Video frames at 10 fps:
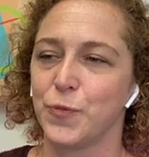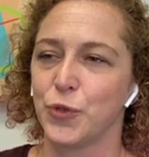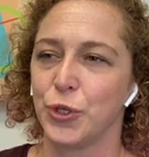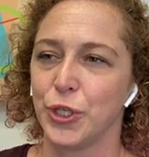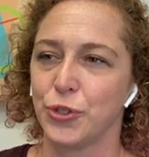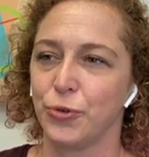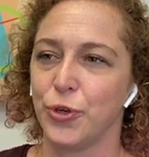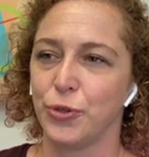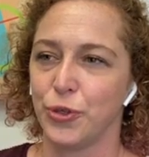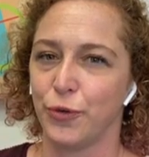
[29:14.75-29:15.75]
traditional
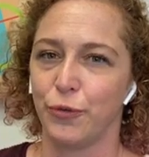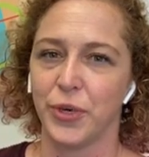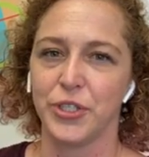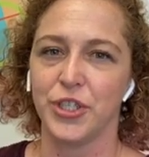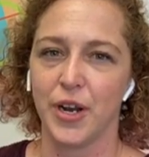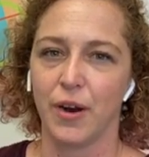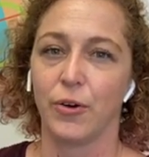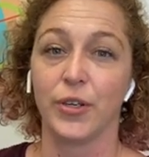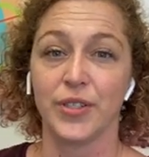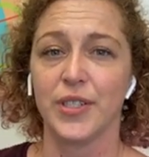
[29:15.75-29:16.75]
notion of what a chair
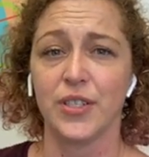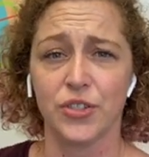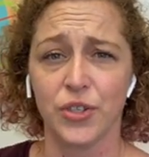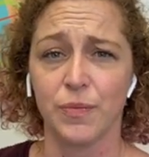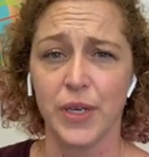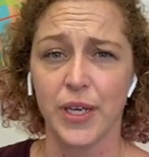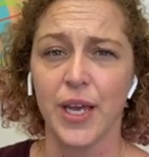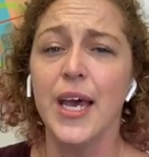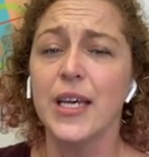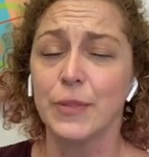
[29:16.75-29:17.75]
or a seat should be,
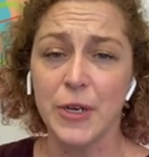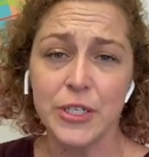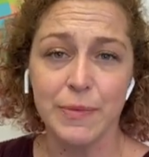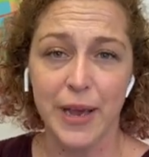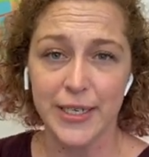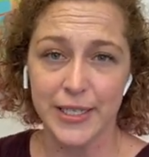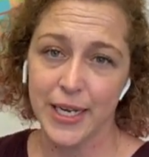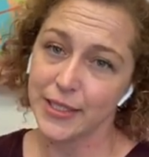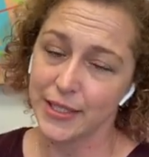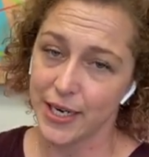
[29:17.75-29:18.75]
especially by
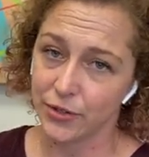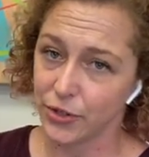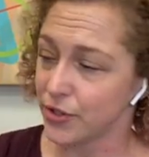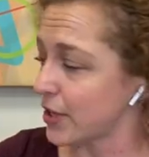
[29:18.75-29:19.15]
today's standards.